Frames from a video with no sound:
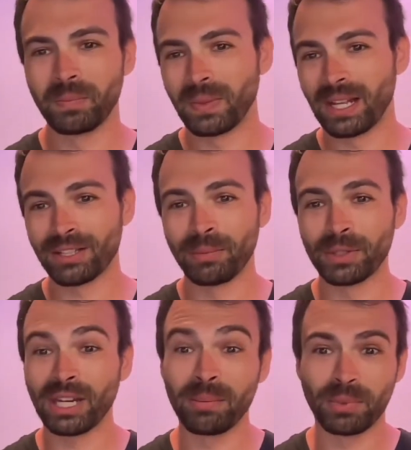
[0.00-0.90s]
it's
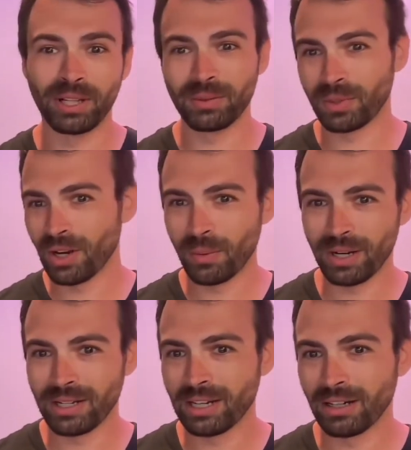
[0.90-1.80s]
almost April and we're nowhere
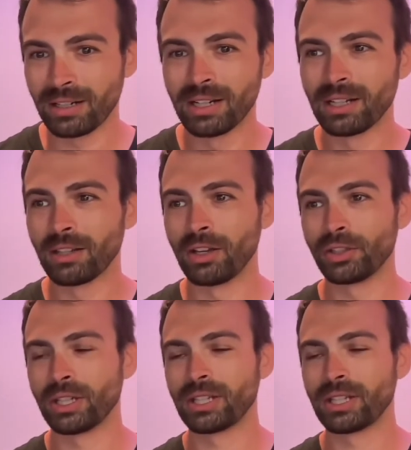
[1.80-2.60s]
near launching.